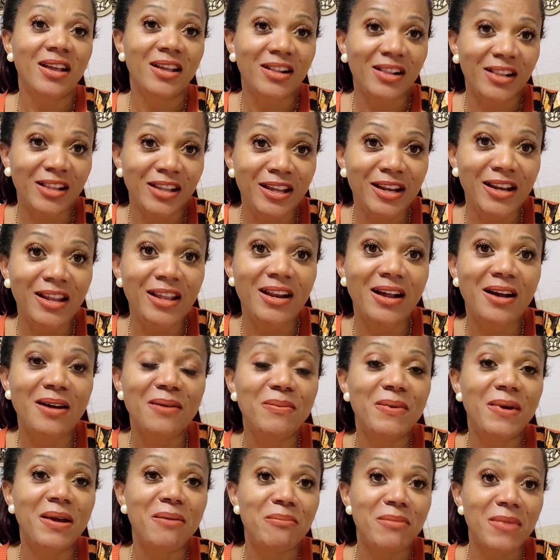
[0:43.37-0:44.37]
clean it
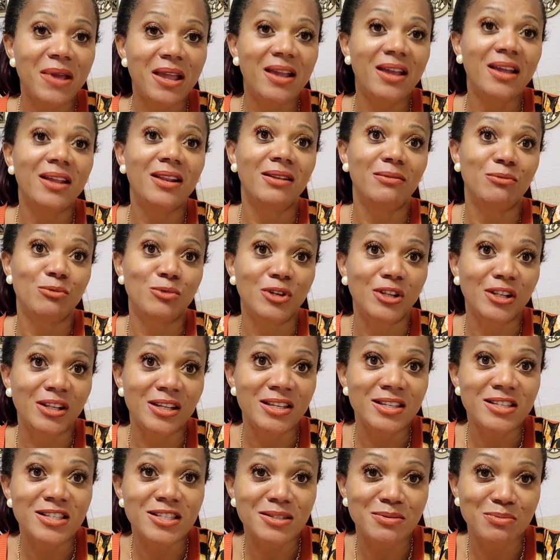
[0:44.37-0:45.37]
up and make it
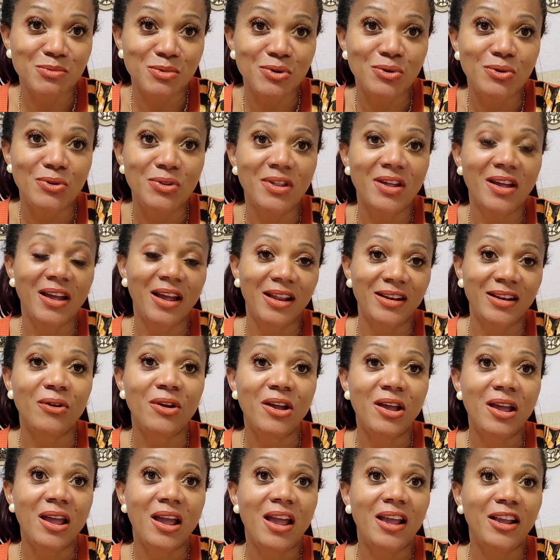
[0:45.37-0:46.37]
really smooth
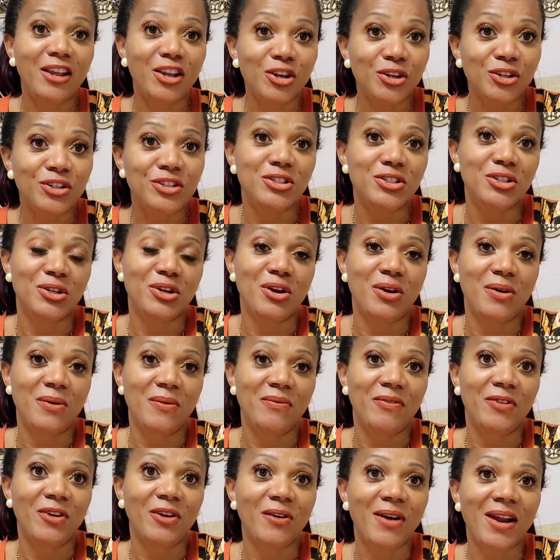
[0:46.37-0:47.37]
and good to go.
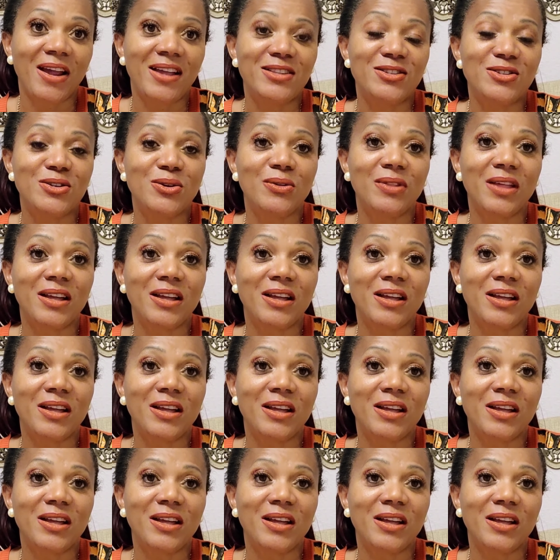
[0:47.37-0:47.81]
All right, so